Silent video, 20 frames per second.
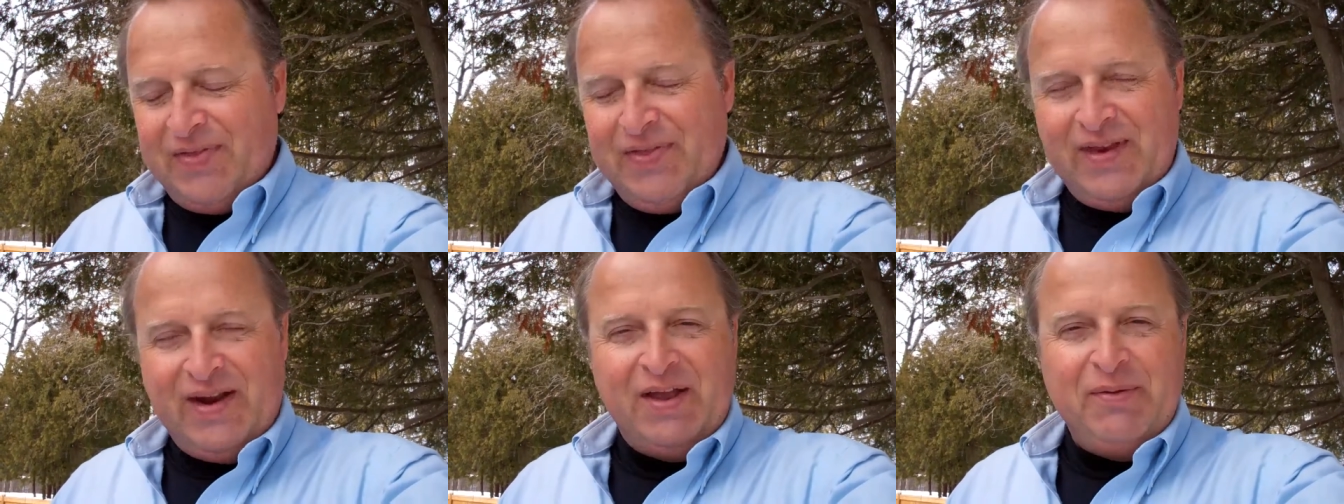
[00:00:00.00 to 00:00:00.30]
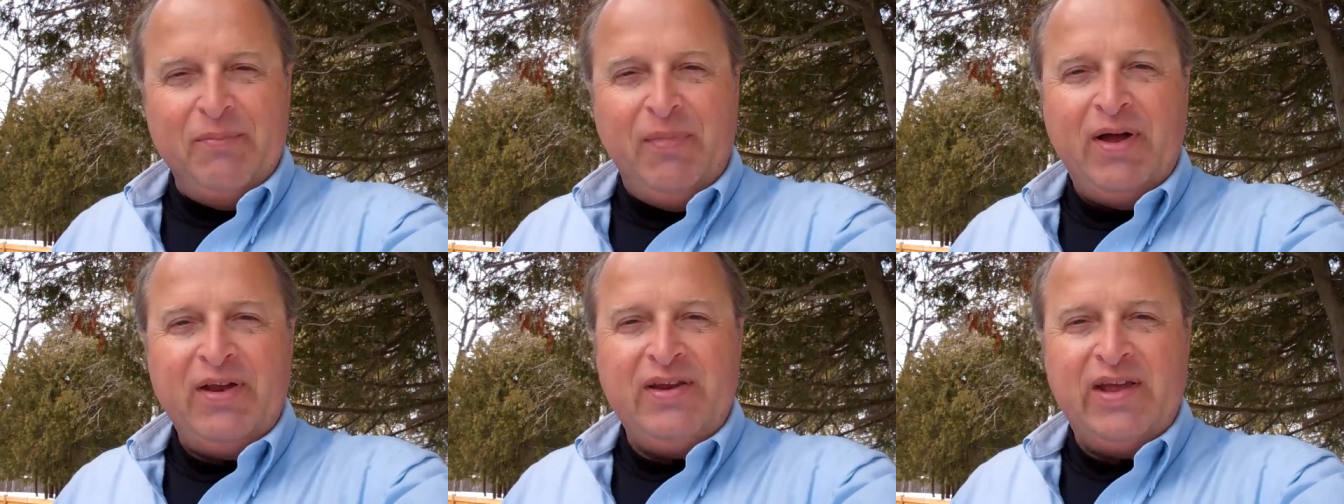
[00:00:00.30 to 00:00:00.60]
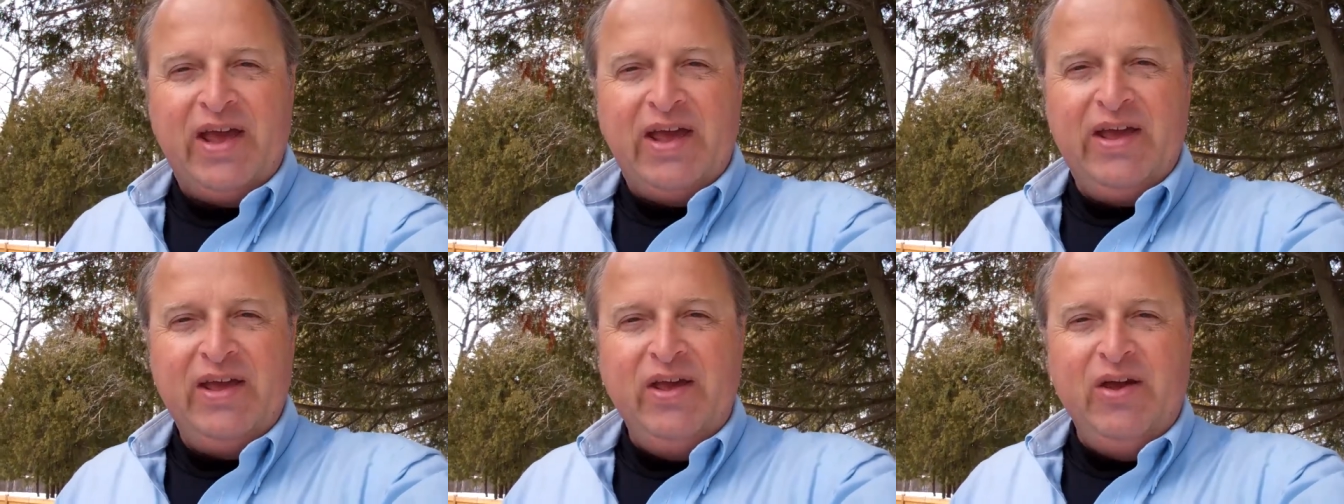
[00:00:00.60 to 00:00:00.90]
Then on
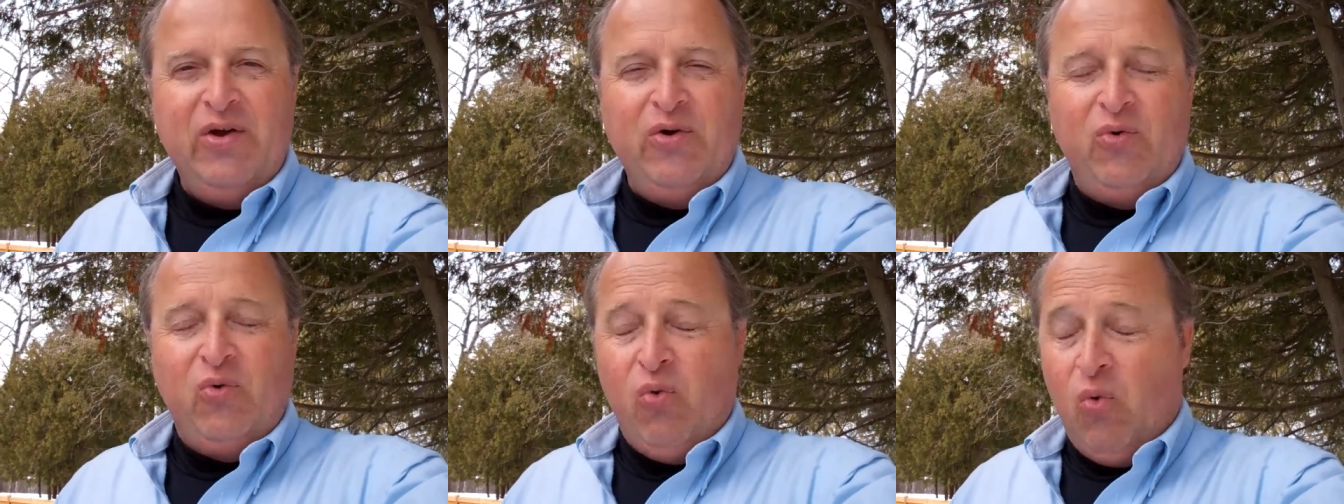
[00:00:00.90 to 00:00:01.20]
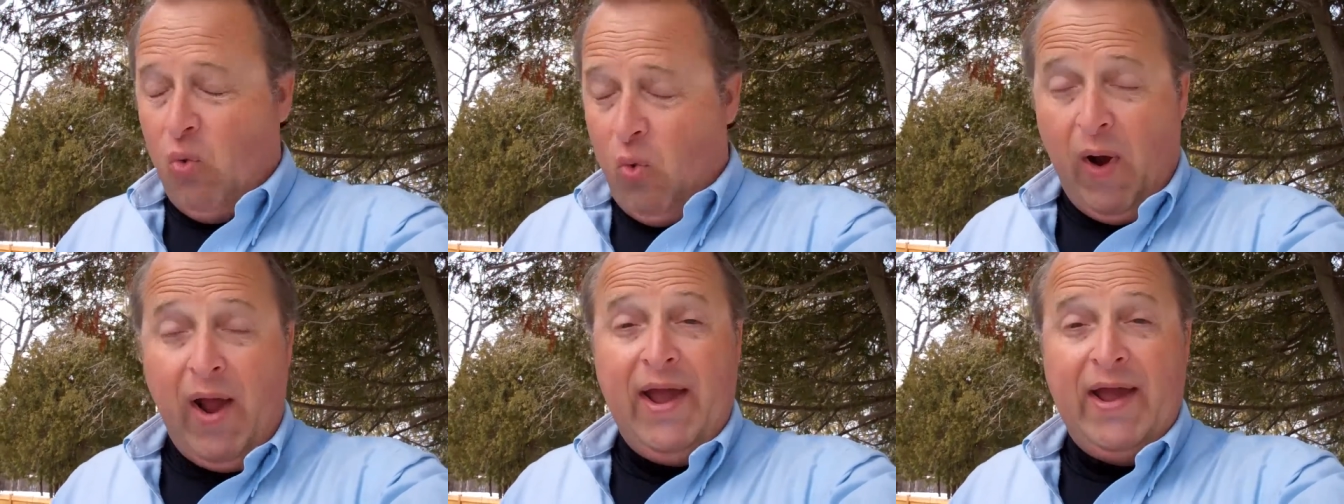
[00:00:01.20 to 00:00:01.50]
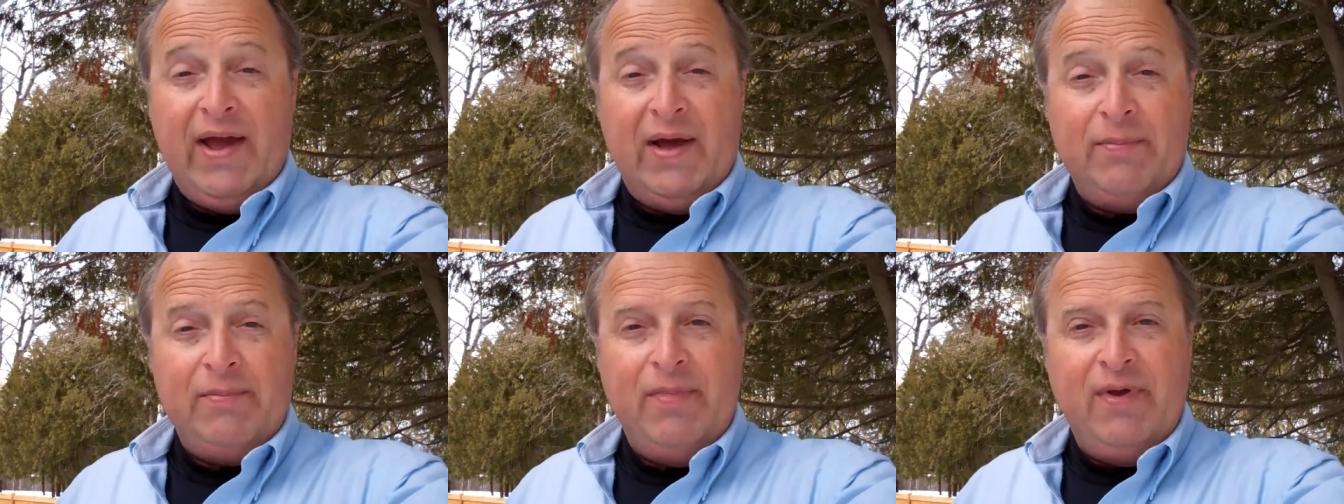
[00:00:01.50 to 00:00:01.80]
Monday,
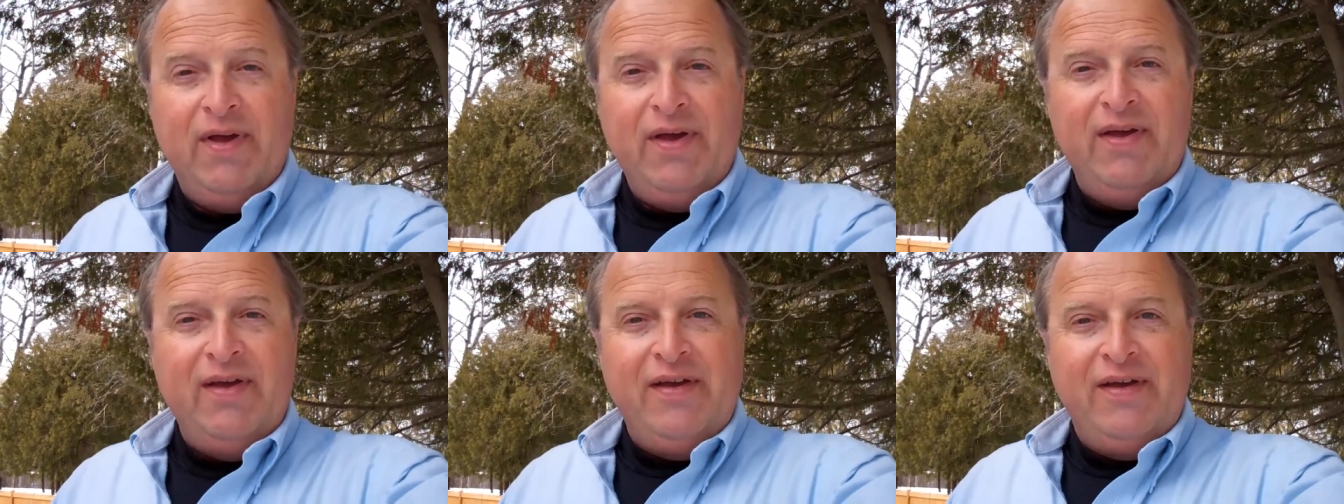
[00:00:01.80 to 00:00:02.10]
wham,